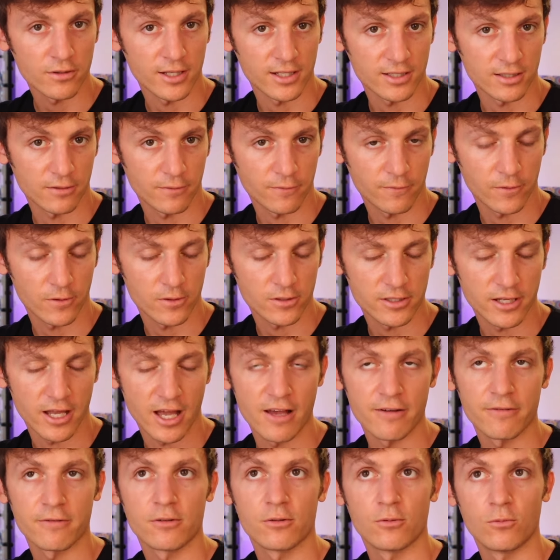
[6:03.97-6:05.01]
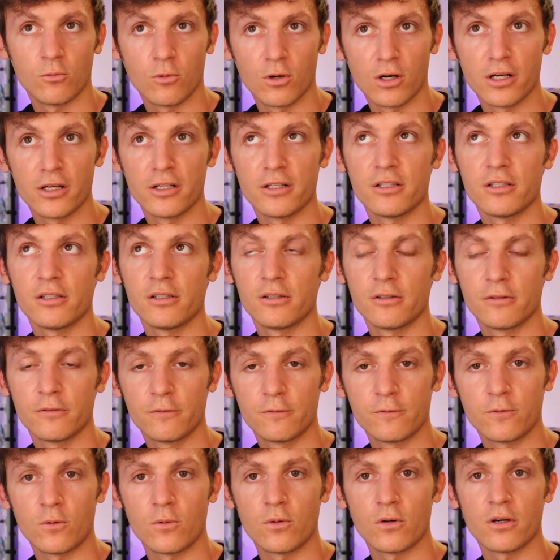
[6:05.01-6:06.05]
That's the first half. 1,
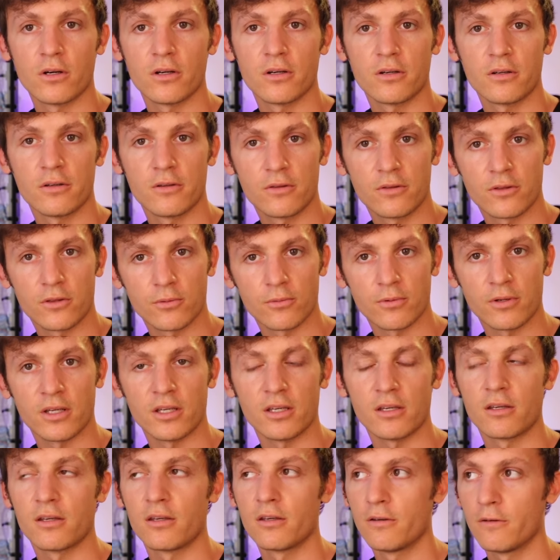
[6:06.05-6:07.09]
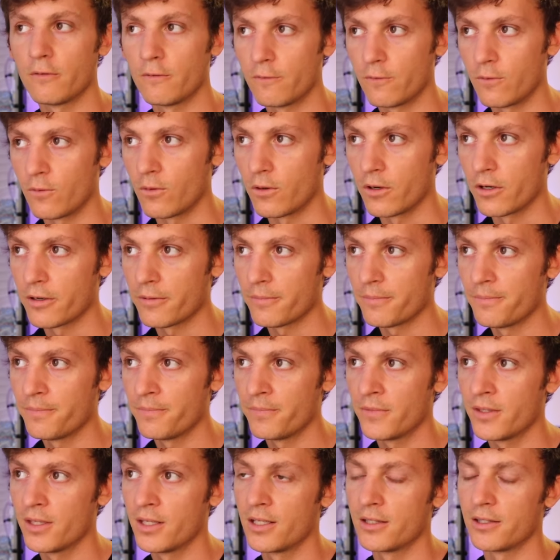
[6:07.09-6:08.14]
4, 3, 4.
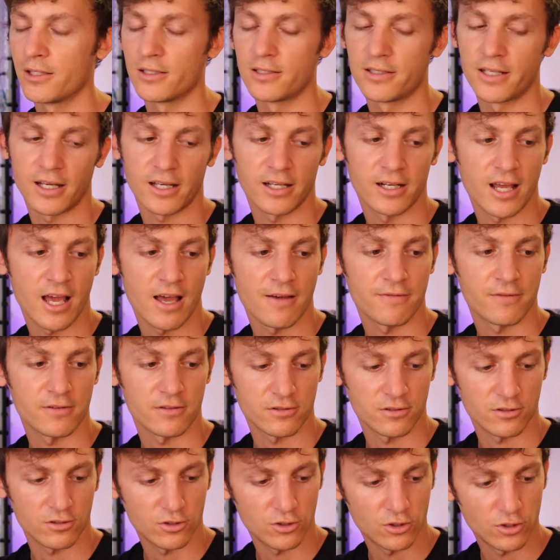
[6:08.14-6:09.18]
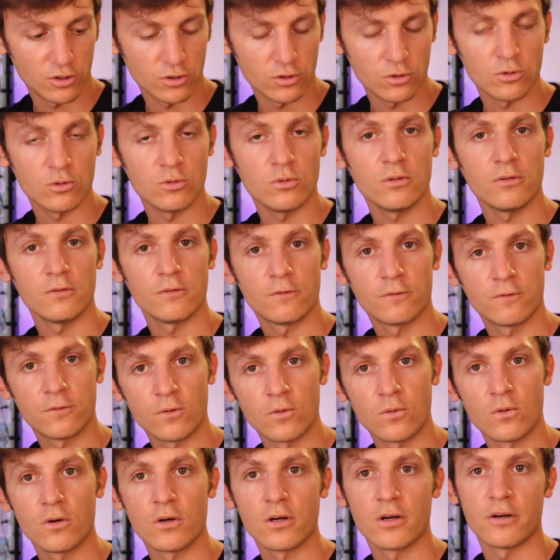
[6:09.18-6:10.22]
The second half is 2,
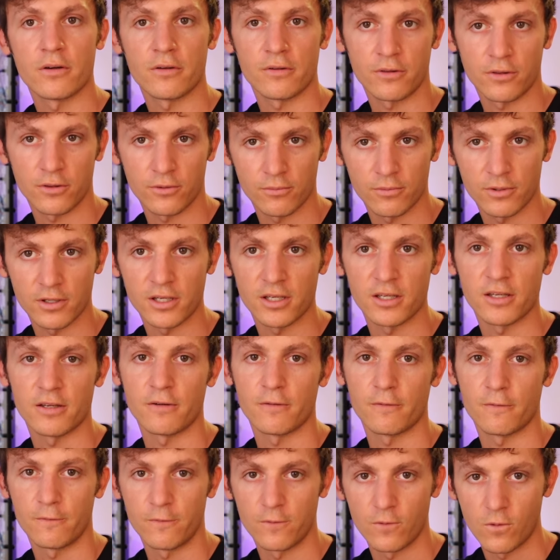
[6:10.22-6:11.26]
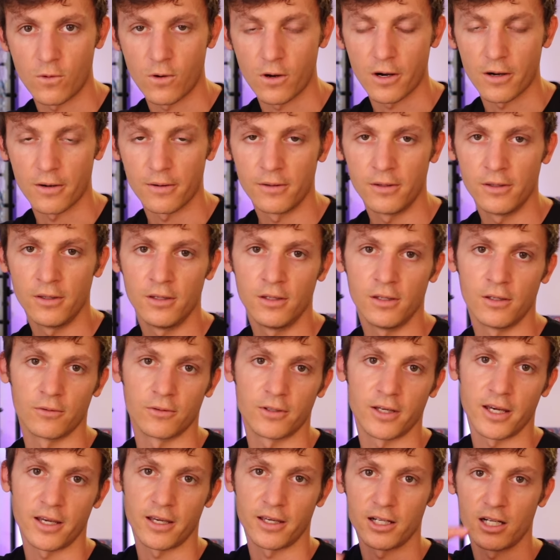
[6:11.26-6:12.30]
4, 3, 4.
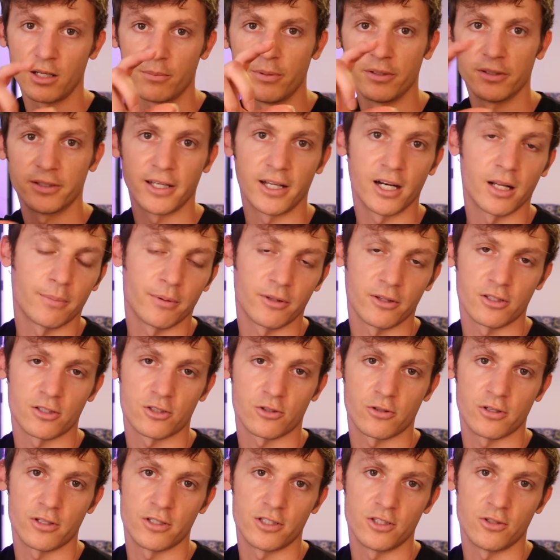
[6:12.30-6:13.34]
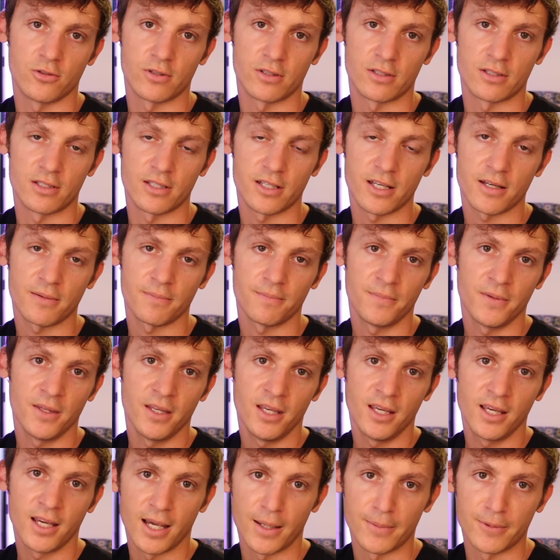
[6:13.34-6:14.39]
Okay, and I'll put that up on the screen so you can see it.
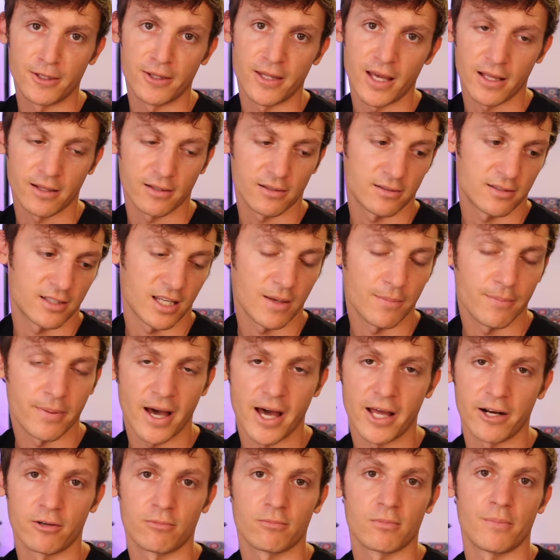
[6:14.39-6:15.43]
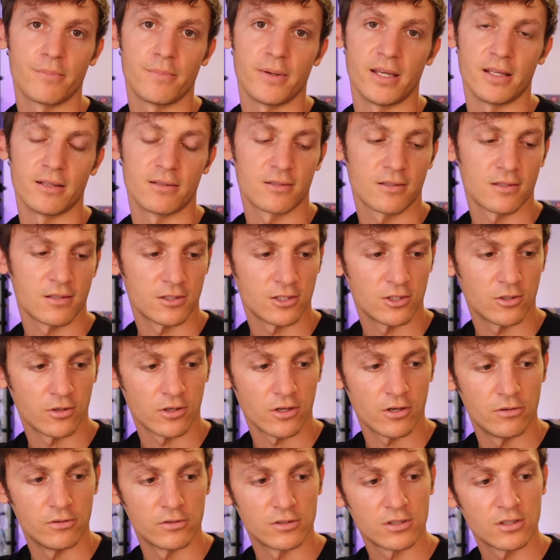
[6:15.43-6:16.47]
And then that same pattern repeats. So it
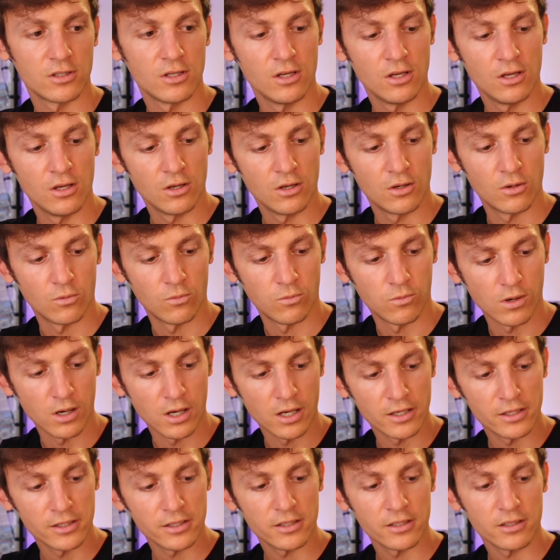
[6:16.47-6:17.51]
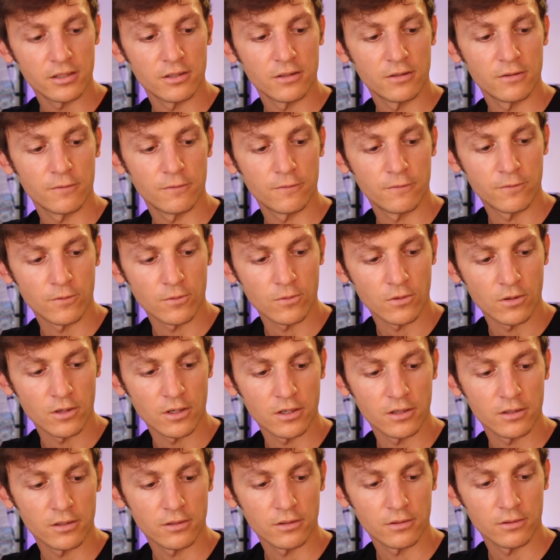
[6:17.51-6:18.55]
goes 1,
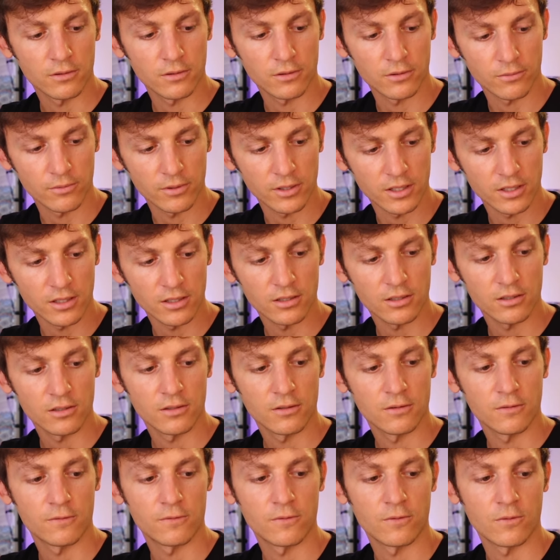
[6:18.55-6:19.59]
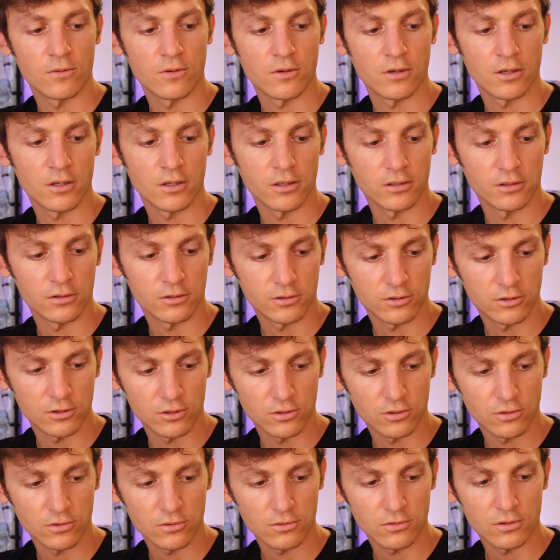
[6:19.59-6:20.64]
4, 3, 4,
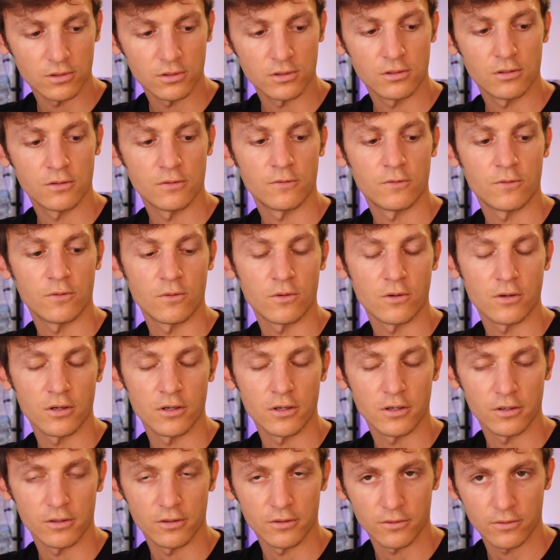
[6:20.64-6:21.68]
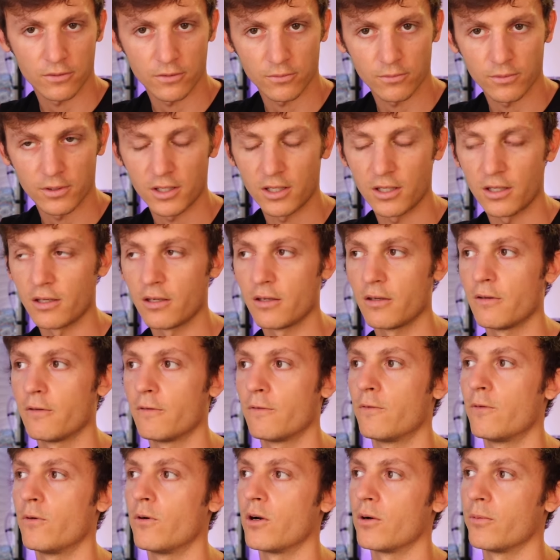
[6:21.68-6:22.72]
2, 4, 3,
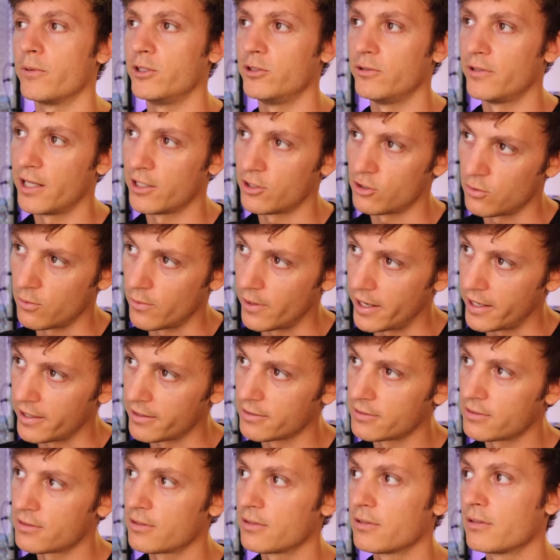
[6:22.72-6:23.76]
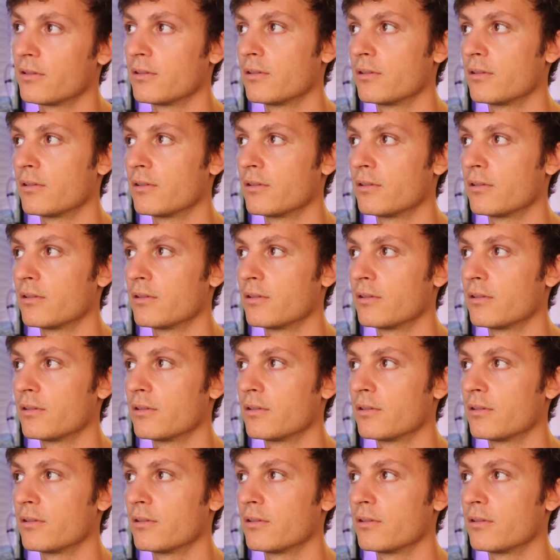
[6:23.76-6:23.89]
4. We do that twice.